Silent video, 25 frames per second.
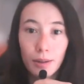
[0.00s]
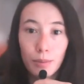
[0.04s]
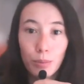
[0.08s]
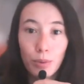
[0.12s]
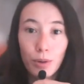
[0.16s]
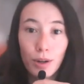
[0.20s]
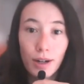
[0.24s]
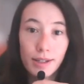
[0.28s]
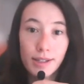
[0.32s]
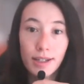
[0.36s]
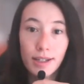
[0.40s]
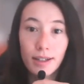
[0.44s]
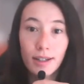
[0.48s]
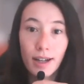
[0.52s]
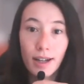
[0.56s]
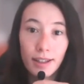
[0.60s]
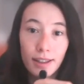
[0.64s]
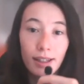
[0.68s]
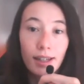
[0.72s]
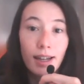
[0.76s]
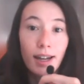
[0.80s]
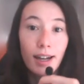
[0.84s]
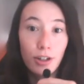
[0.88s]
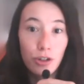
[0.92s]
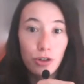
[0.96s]
present at the
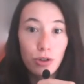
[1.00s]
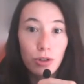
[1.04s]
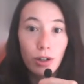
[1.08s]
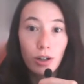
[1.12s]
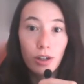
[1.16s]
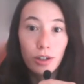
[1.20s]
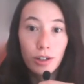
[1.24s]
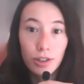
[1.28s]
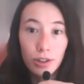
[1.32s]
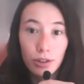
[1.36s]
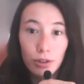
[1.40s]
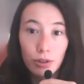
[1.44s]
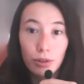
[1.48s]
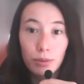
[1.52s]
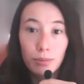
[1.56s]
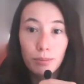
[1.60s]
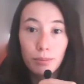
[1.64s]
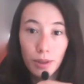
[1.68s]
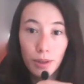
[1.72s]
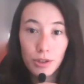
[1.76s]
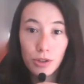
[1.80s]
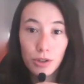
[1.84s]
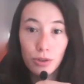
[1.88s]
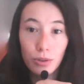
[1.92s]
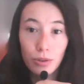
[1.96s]
extraocular
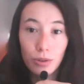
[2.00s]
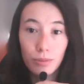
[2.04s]
muscle,